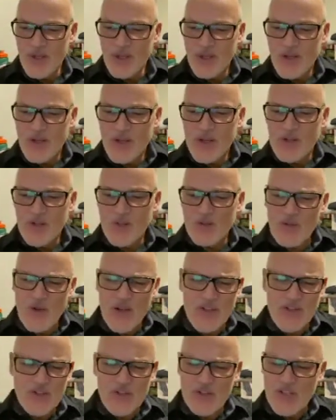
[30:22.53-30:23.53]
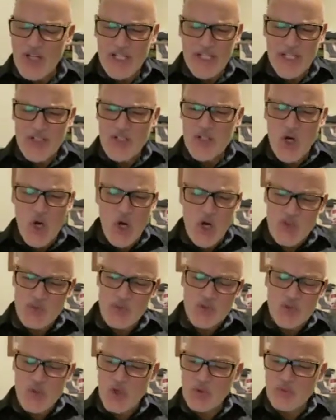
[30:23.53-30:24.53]
So, friends, do not let your hearts be
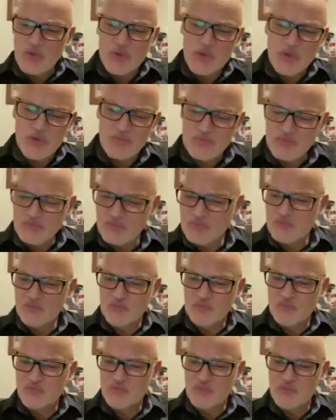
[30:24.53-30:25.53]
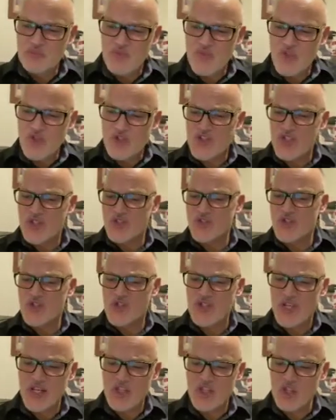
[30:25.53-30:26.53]
troubled. Jesus
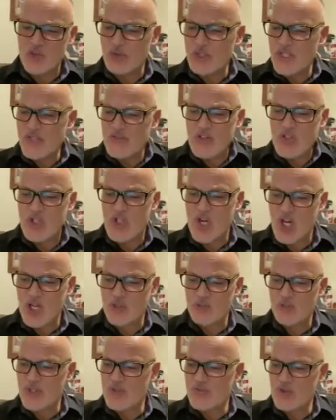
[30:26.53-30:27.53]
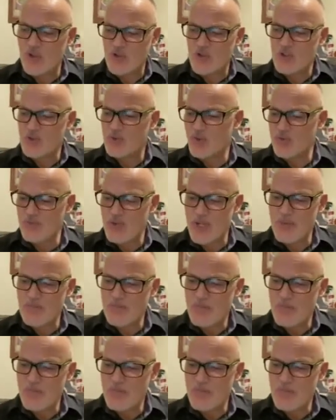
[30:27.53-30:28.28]
said, You believe in God, believe also in me.